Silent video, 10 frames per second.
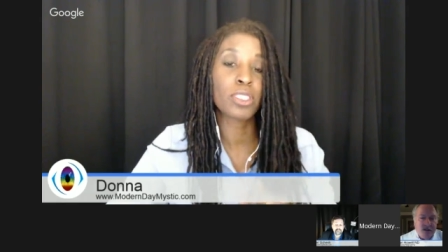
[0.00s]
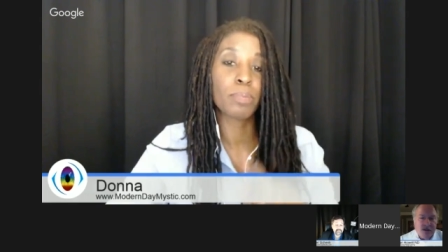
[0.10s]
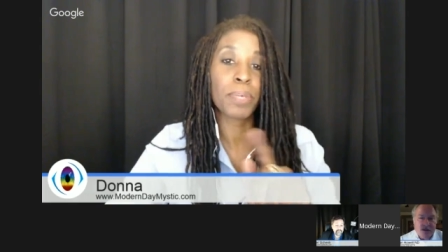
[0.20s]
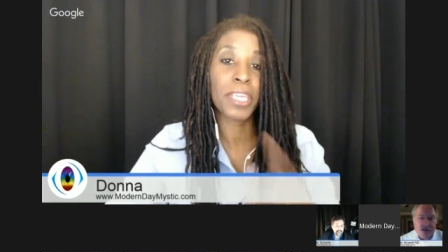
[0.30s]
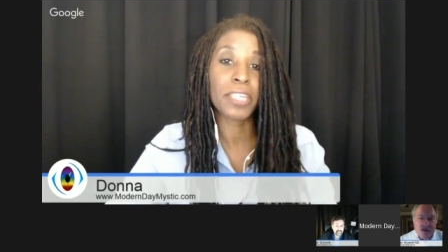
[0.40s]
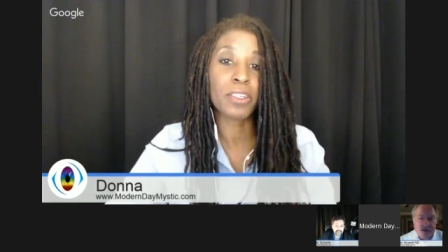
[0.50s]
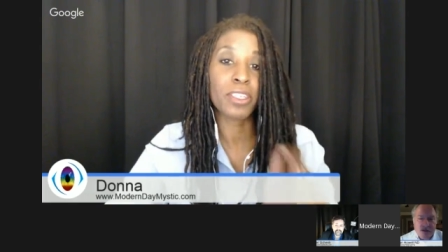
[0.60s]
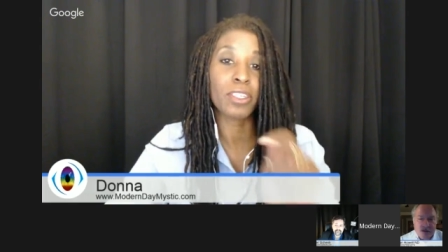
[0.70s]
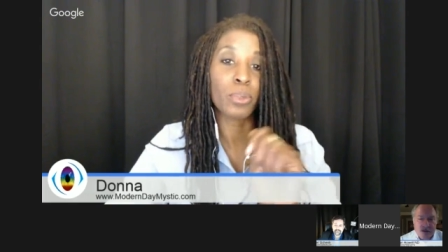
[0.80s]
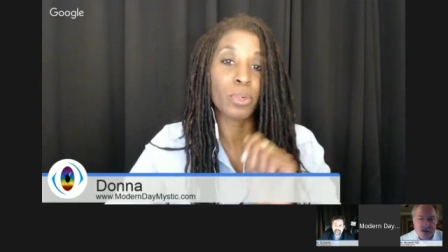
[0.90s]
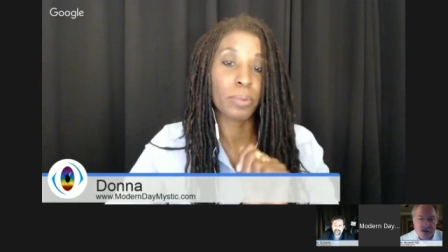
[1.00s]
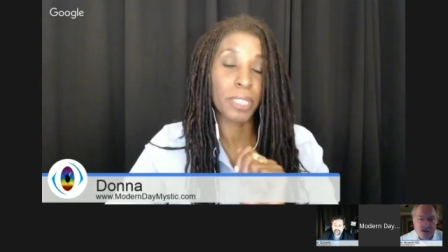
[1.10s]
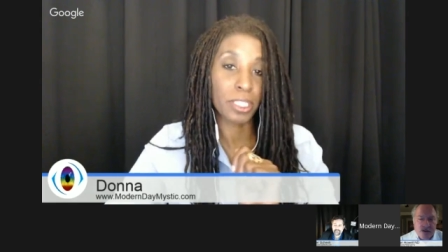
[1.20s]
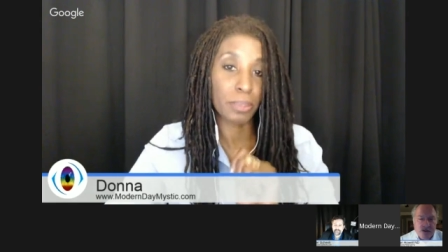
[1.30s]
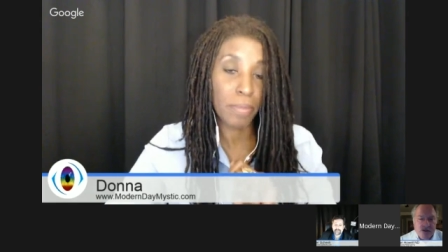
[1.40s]
to Peter than you will be
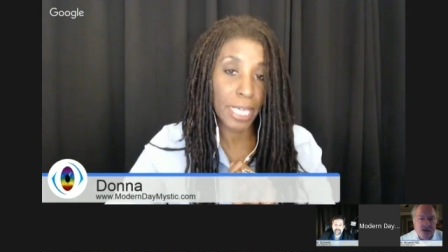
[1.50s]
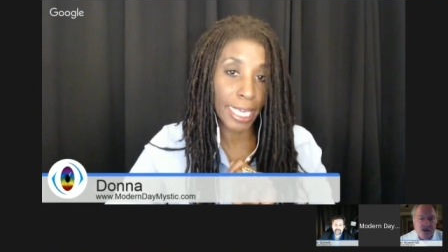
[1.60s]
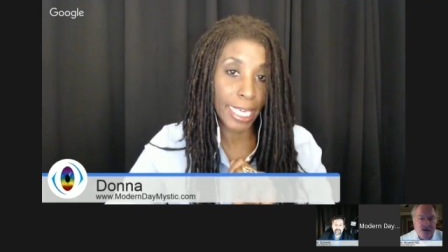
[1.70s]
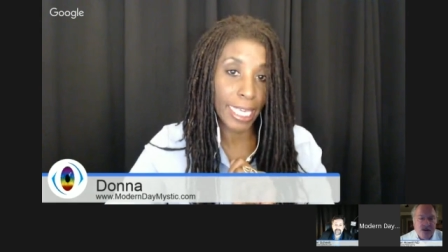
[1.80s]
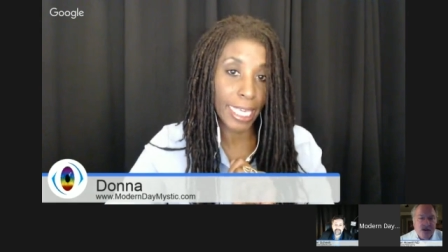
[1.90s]
to me.